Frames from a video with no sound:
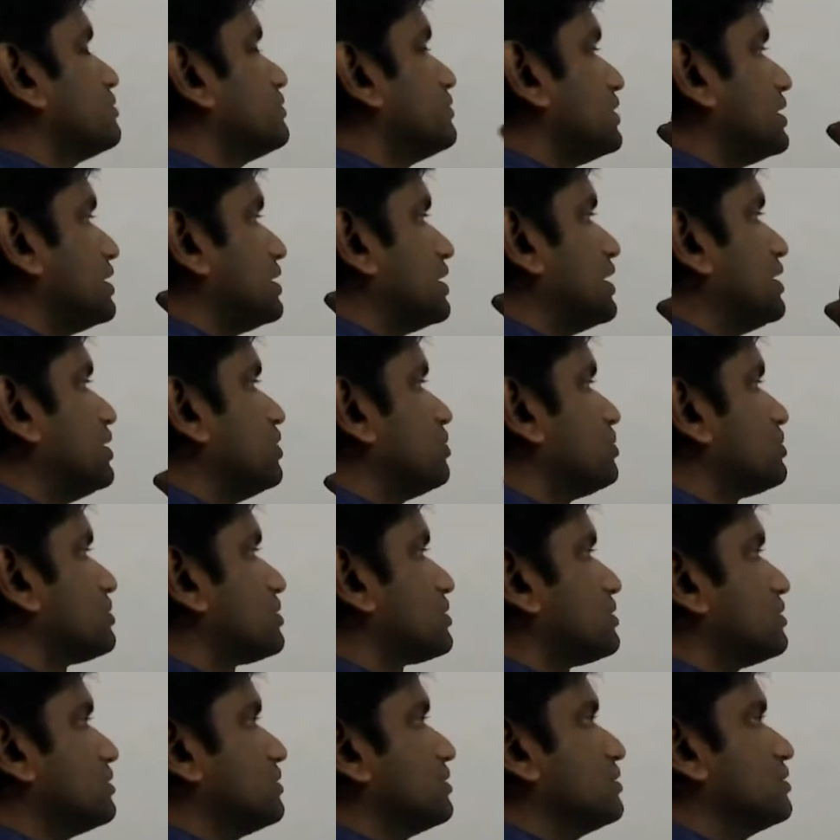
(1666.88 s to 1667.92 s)

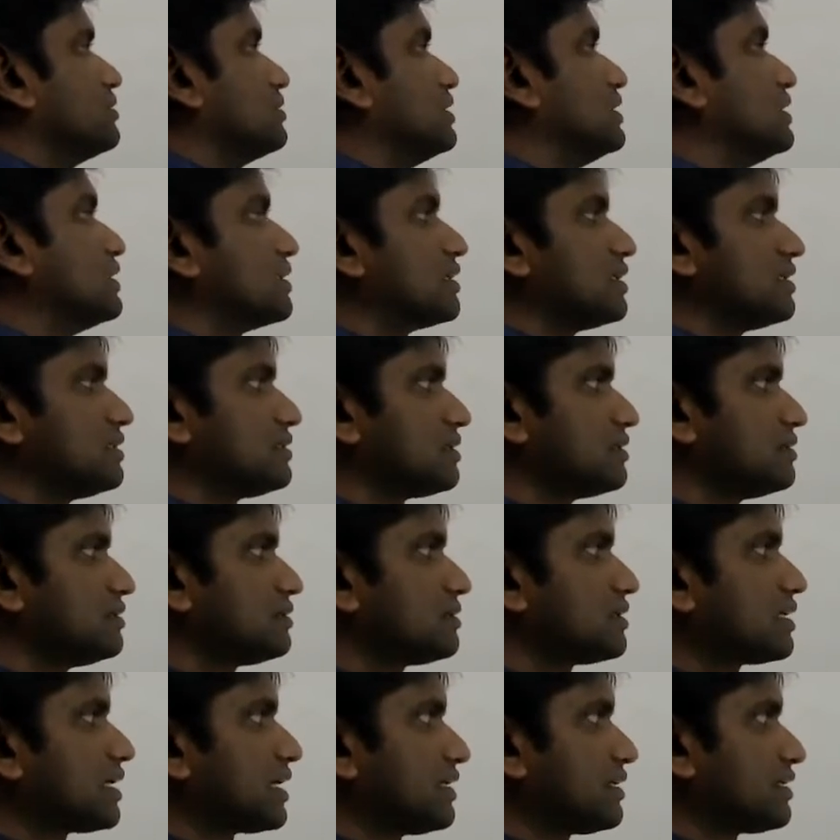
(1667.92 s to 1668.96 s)
reduce the increase
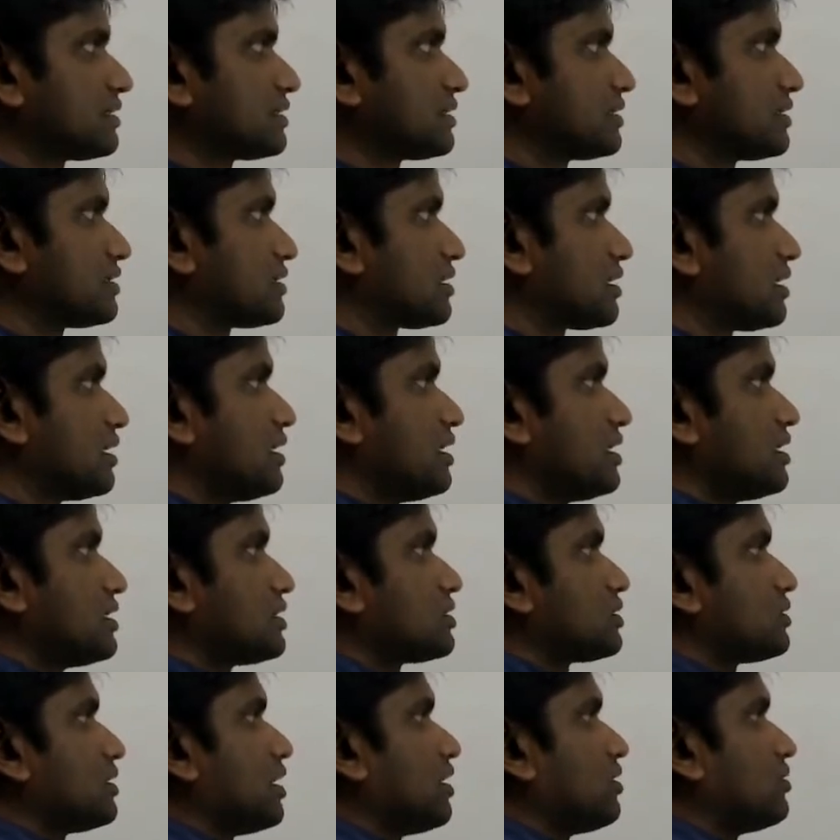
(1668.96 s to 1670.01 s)
in current asset.
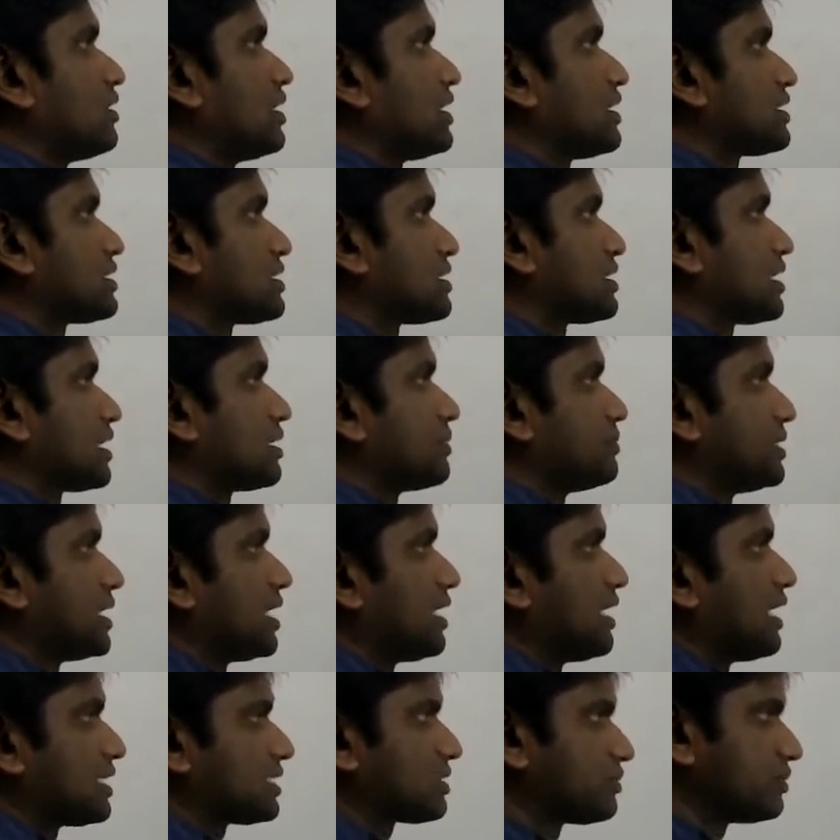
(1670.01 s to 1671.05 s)
So now let us take up the
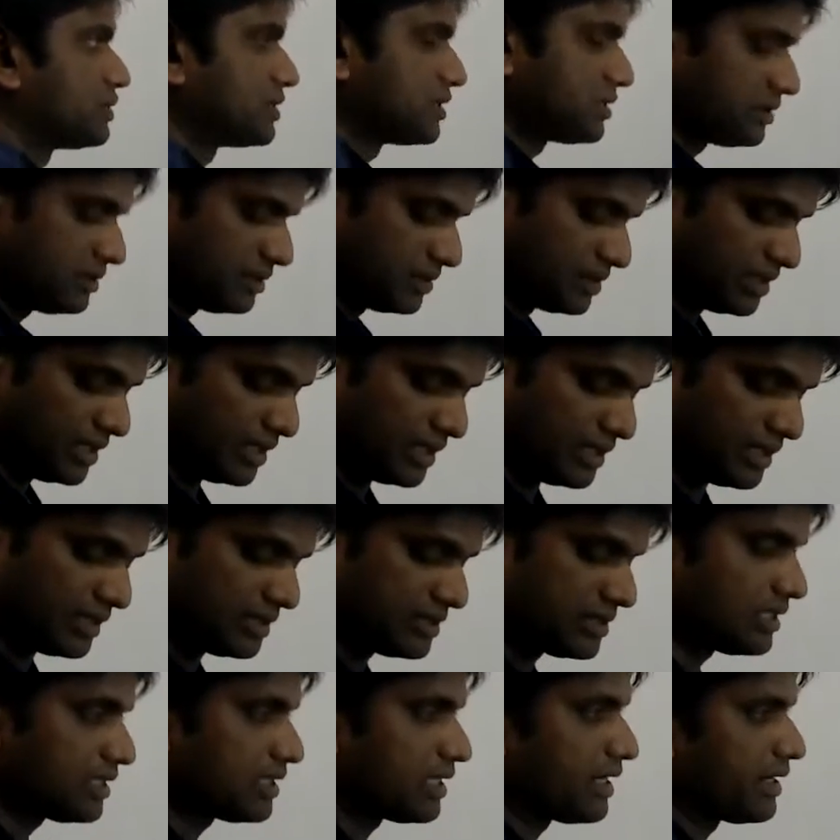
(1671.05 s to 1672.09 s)
last one, the
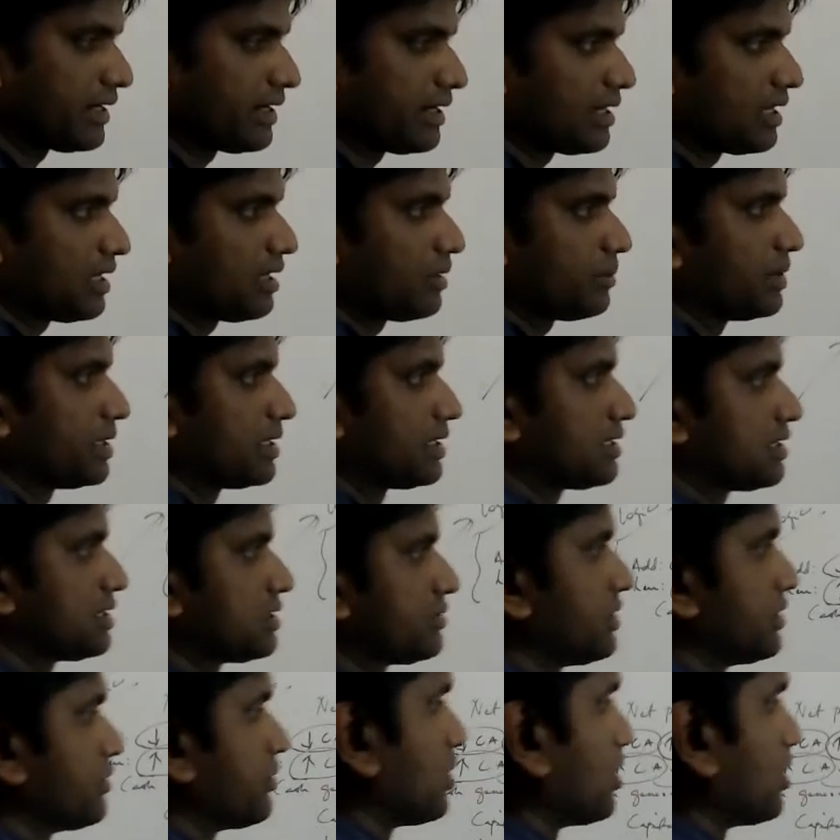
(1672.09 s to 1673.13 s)
decrease in current liabilities. We've